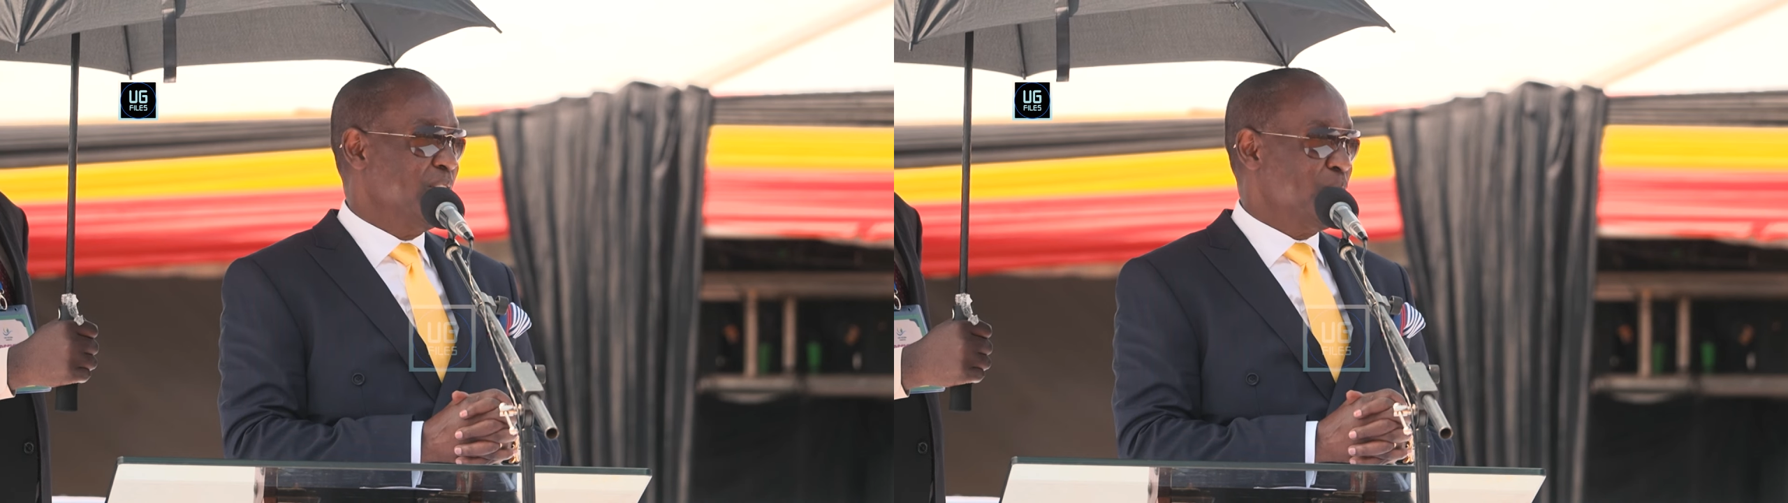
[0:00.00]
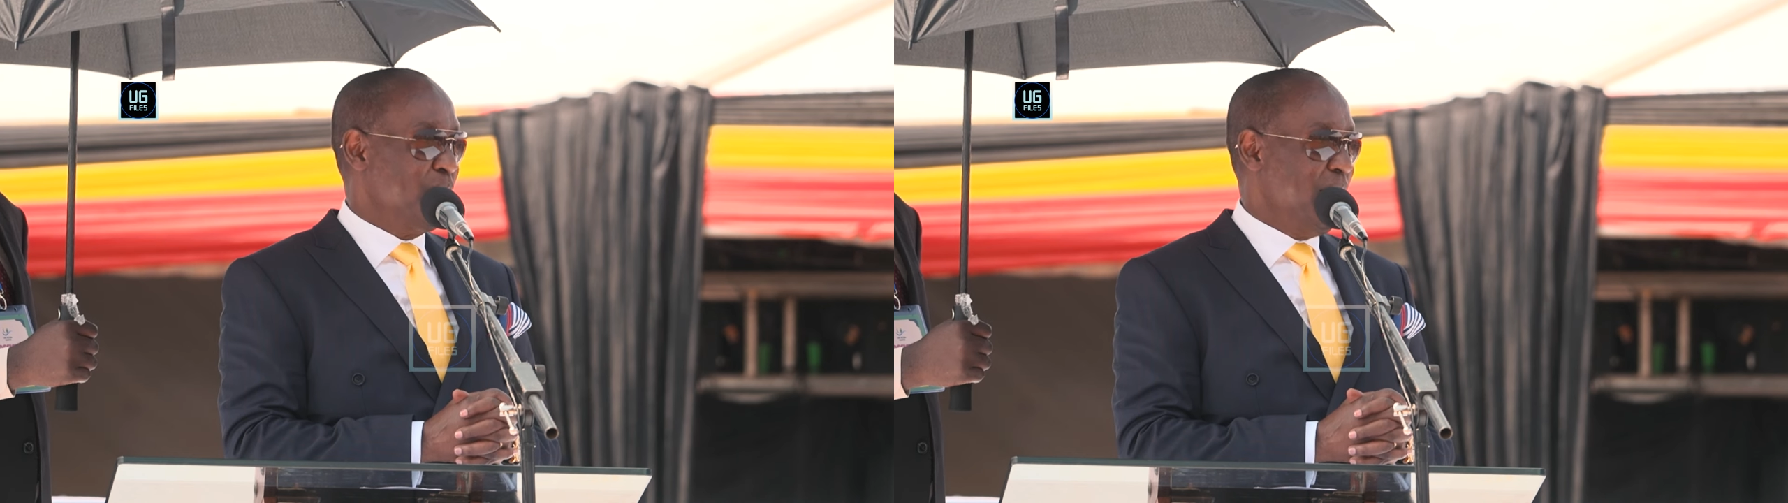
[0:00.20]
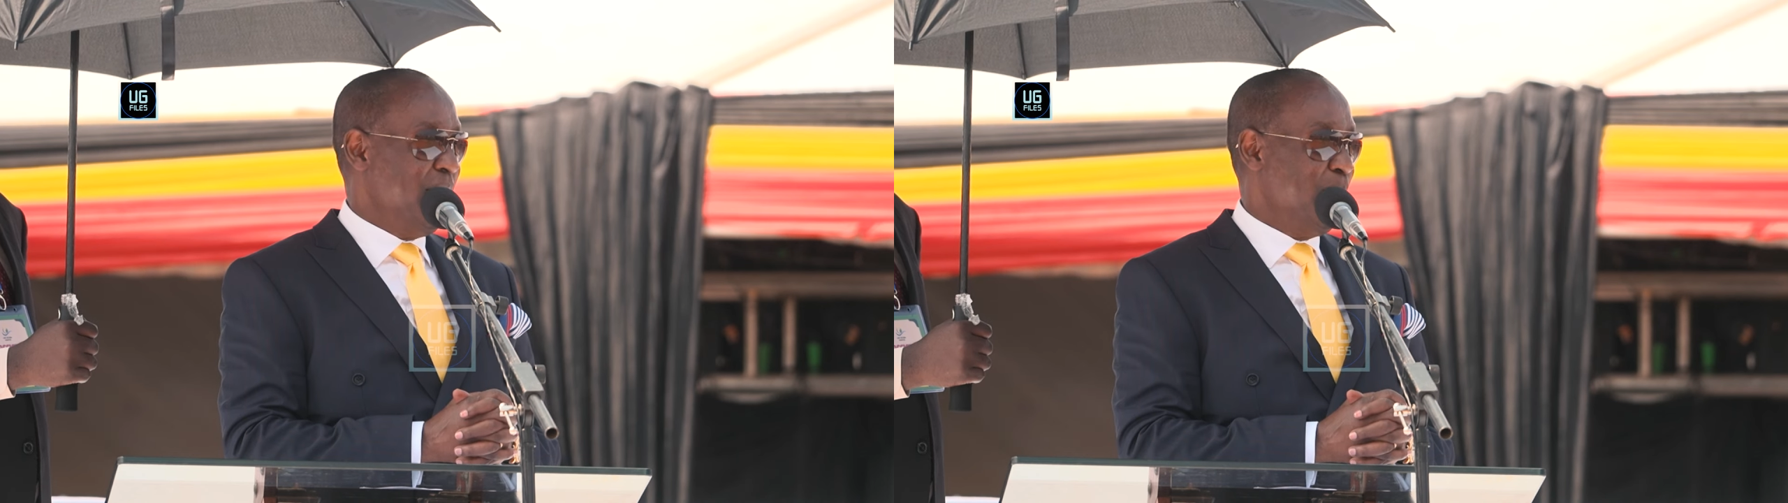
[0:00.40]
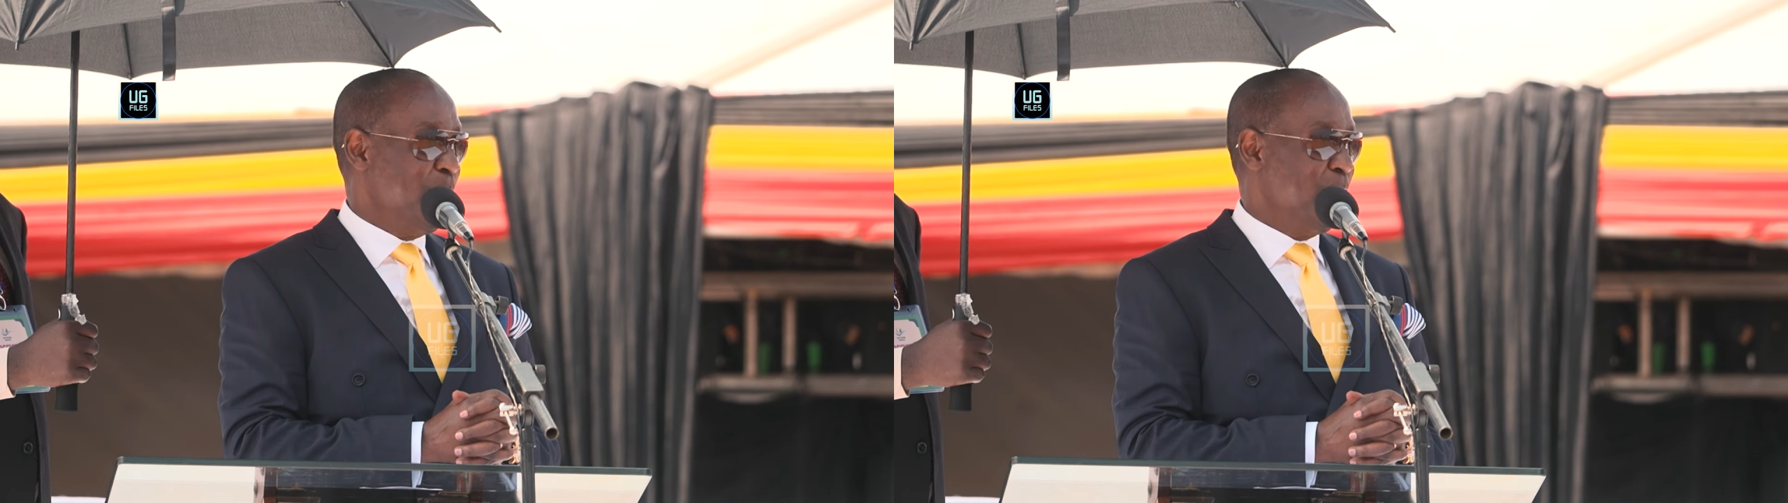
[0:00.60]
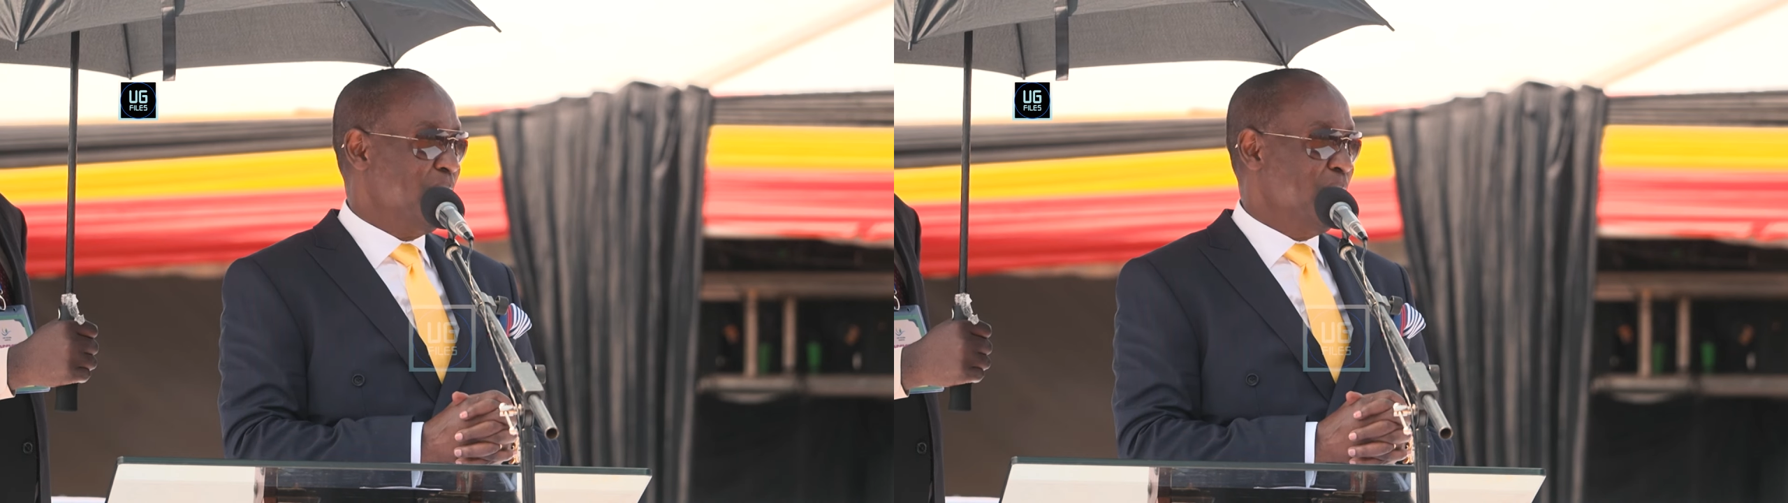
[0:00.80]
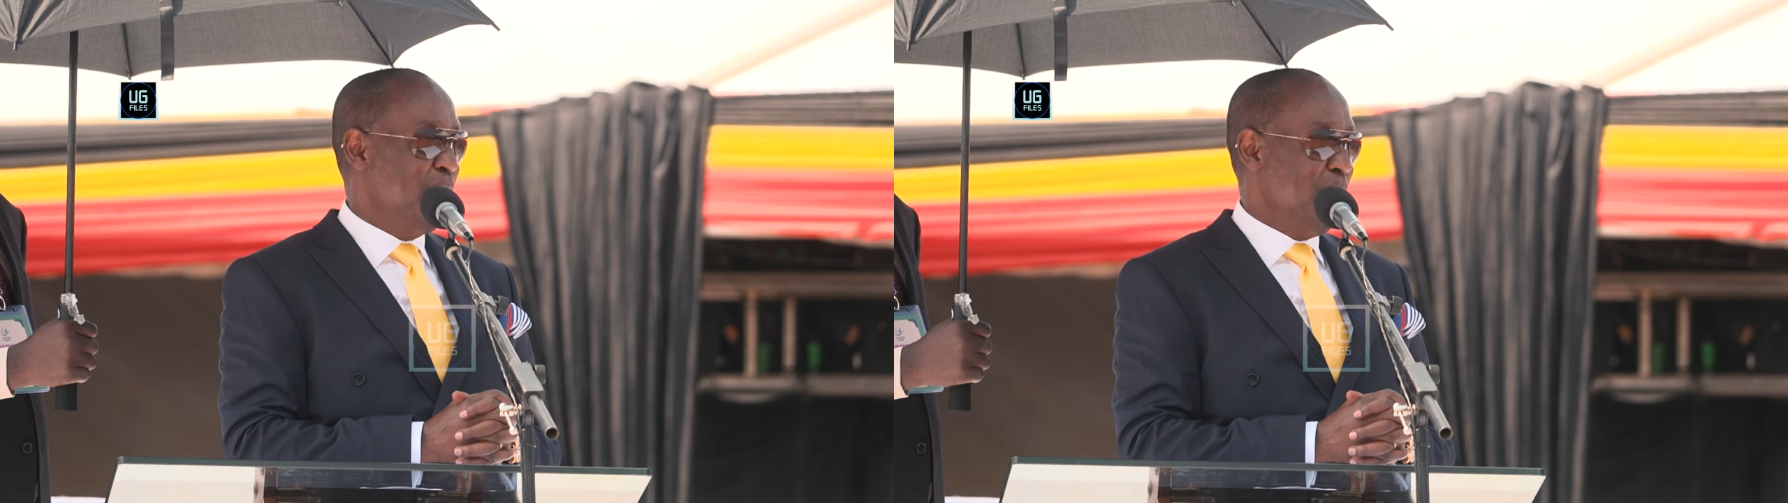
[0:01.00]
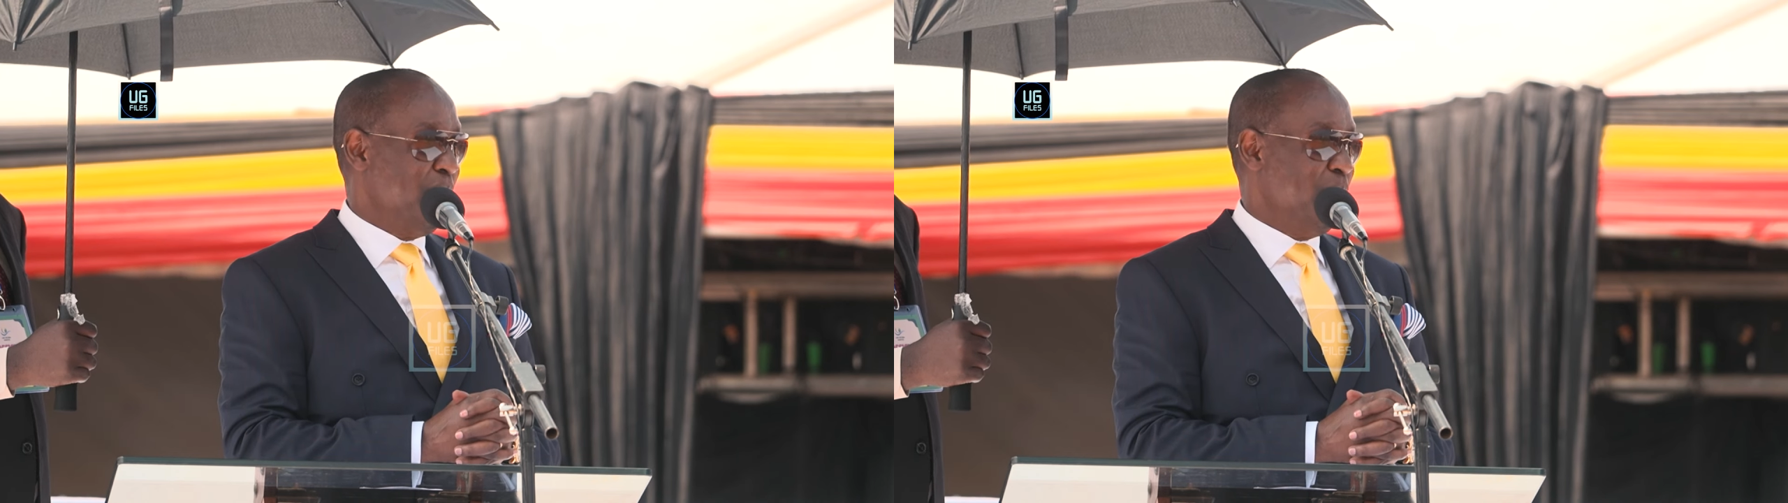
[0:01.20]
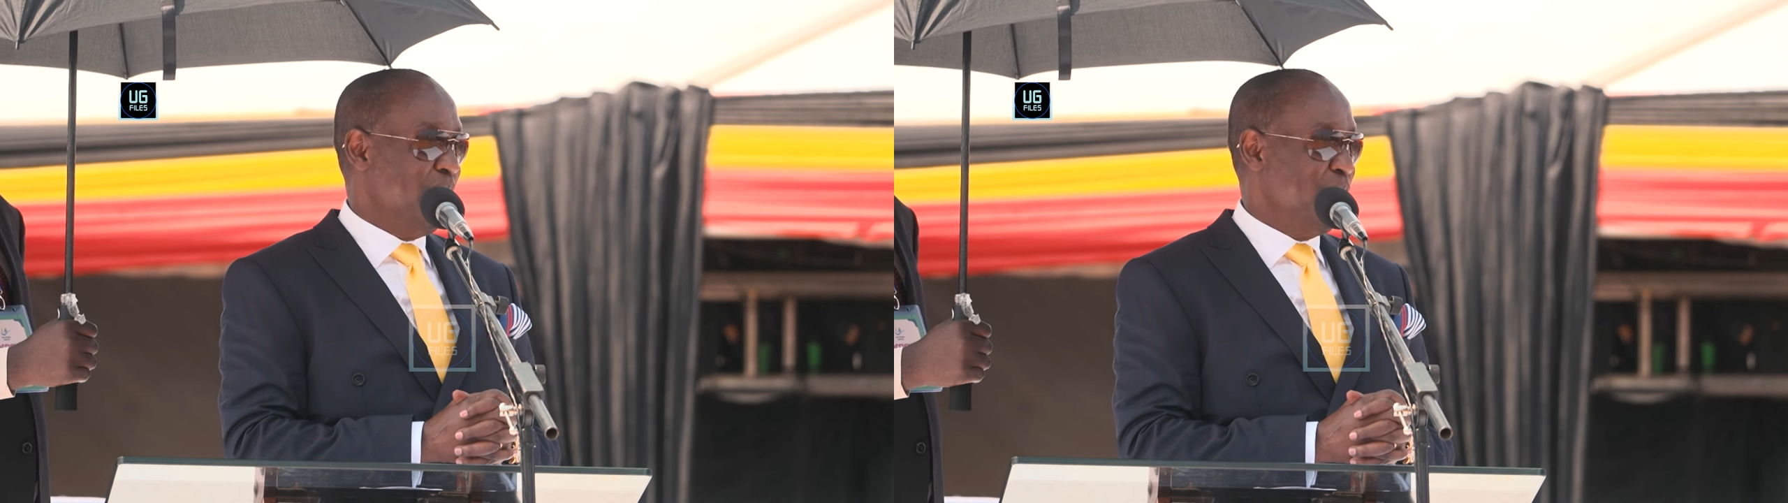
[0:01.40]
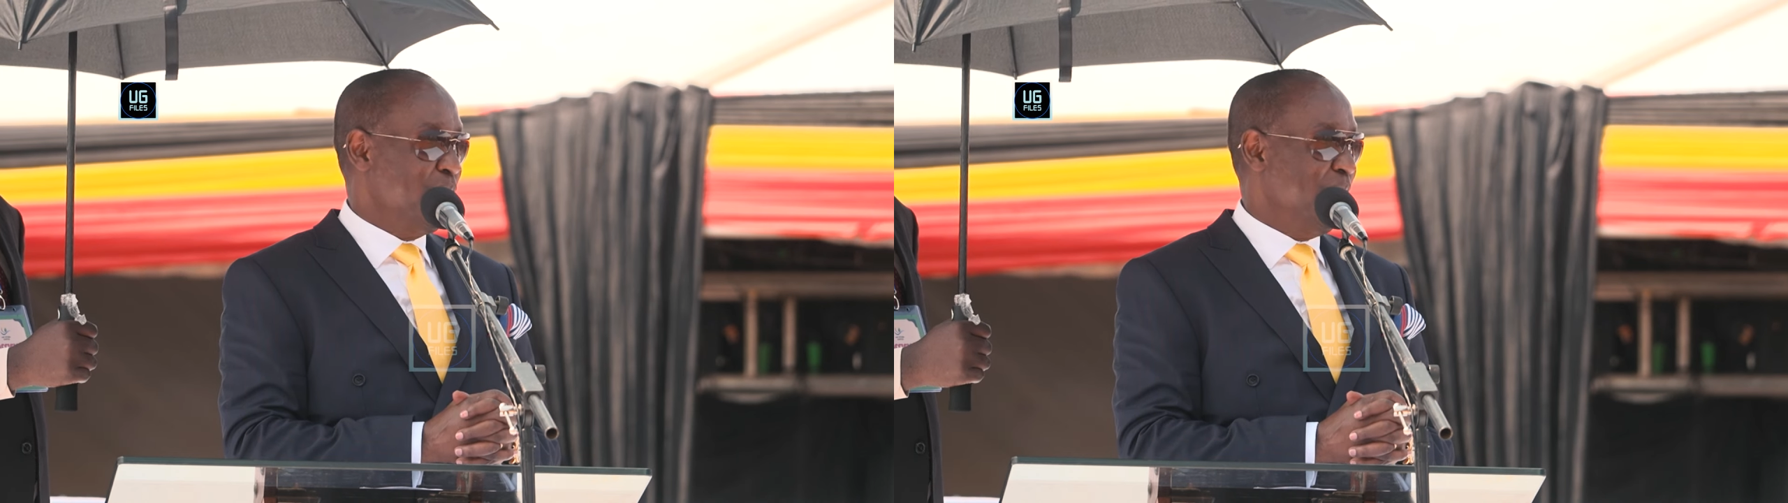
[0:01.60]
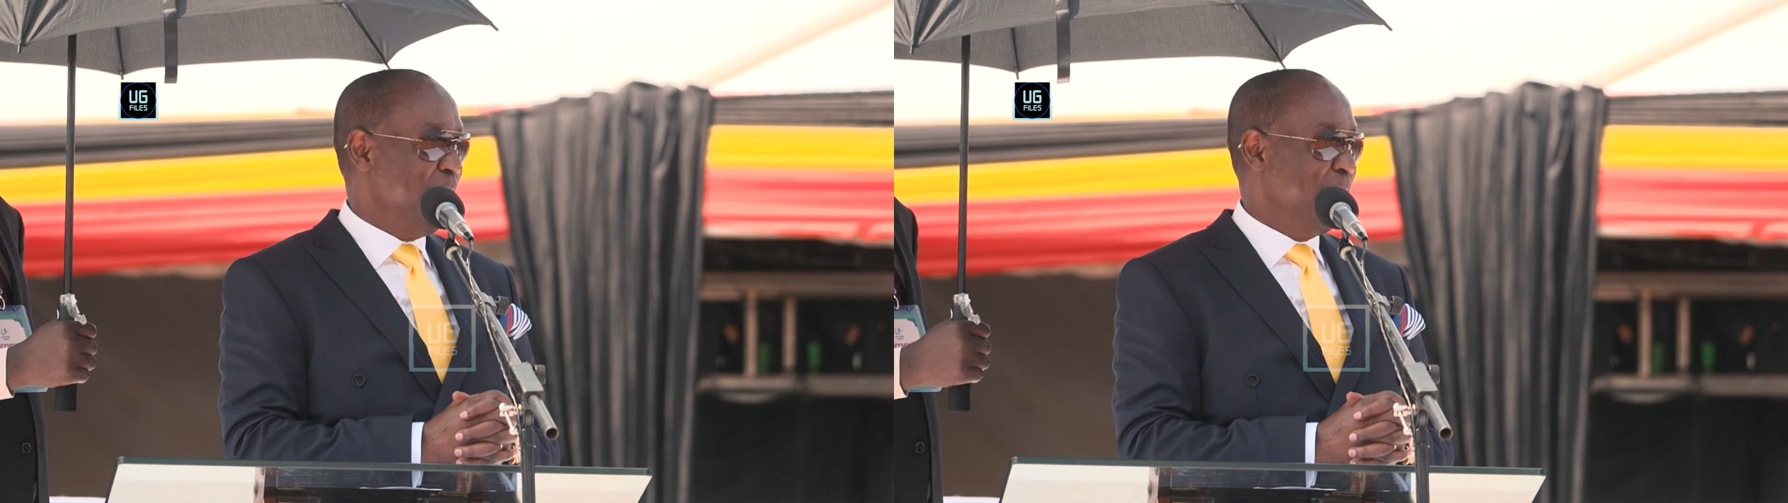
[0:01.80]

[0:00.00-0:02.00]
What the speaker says: to stand up for recognition.